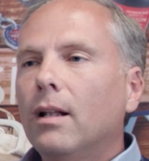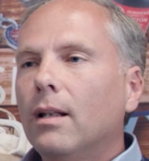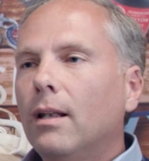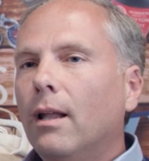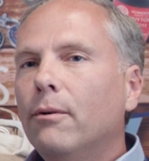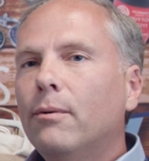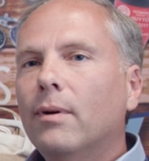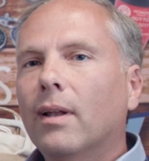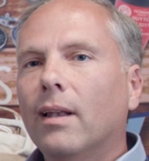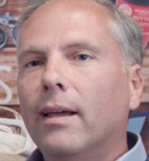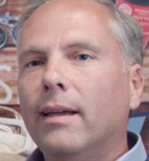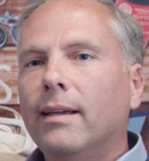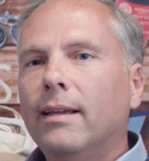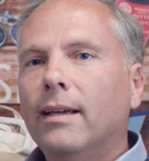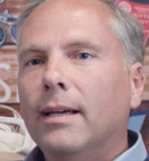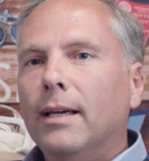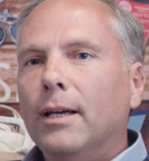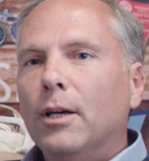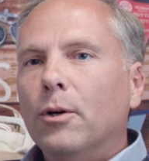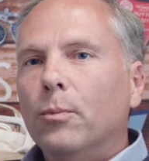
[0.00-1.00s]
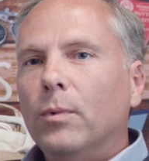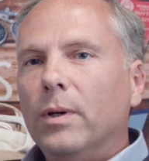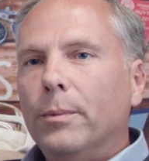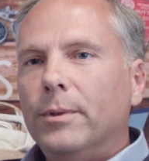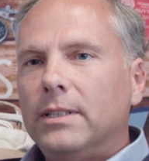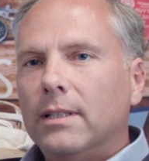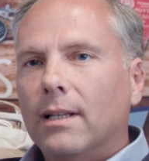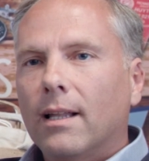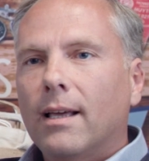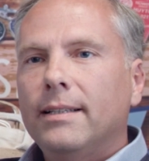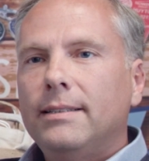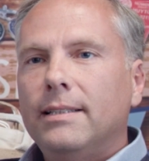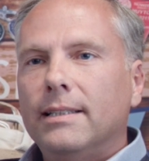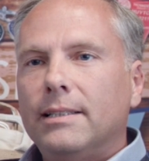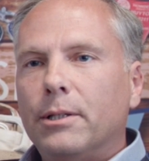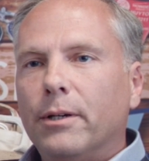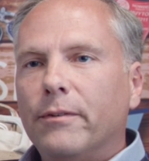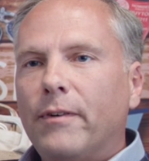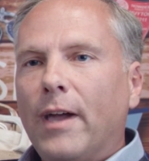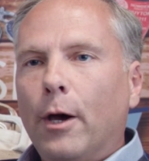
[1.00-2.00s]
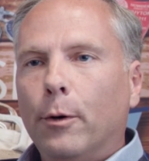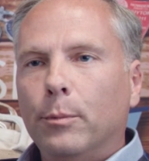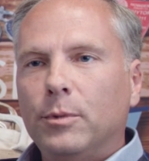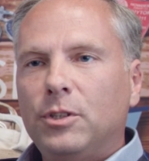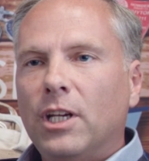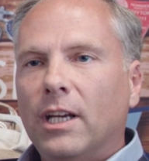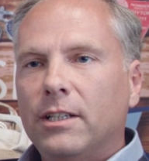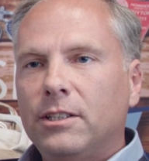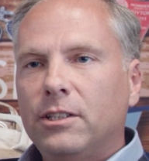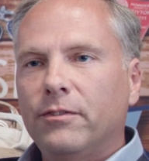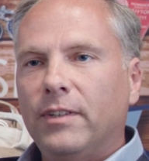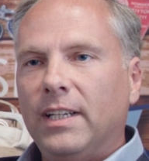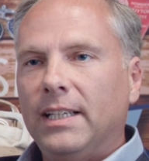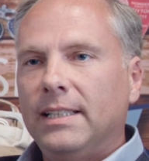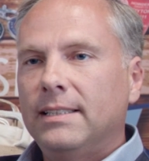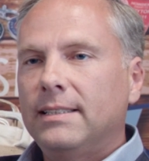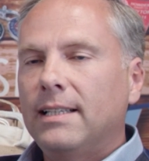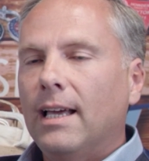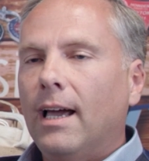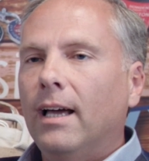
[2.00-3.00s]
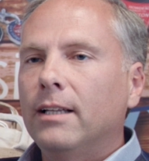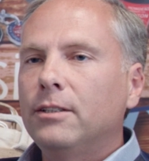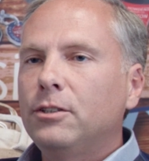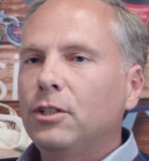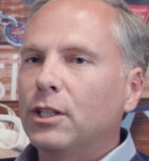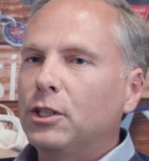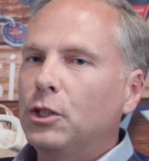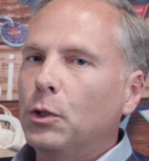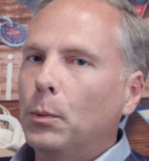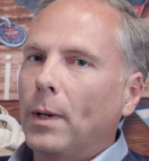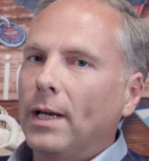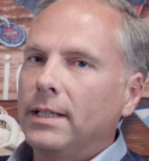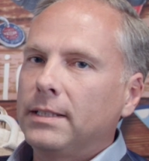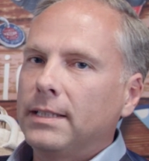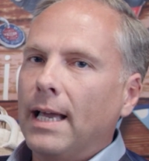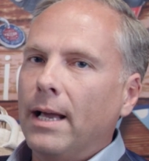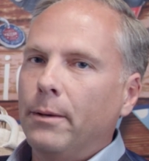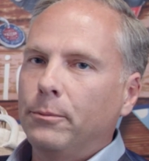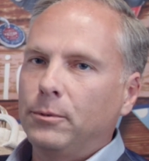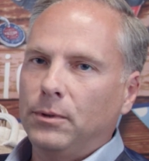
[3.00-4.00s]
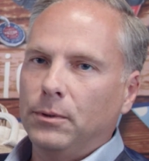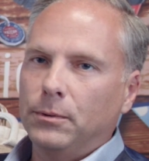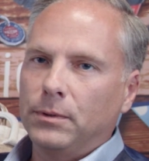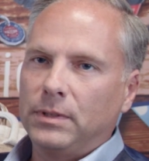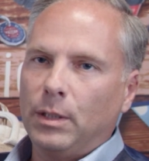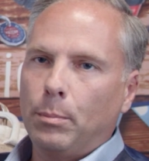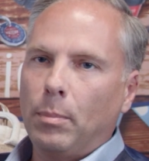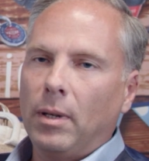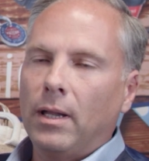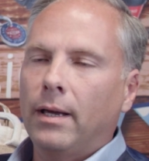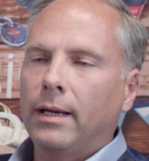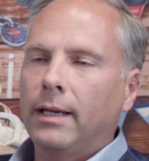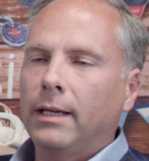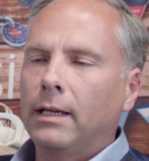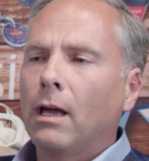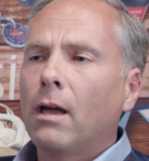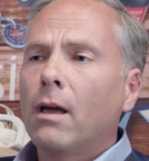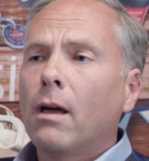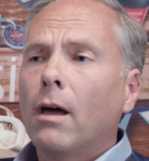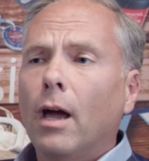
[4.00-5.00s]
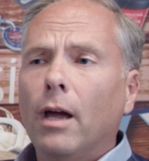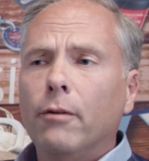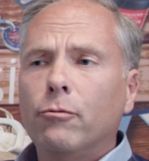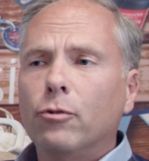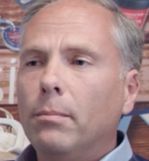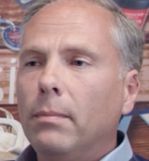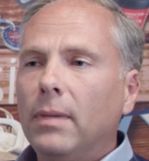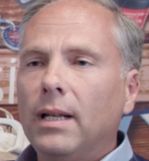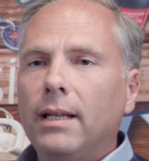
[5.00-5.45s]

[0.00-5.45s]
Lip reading: Locally, we were delighted to have helped Cheshire East and Cheshire West Council supplying over 1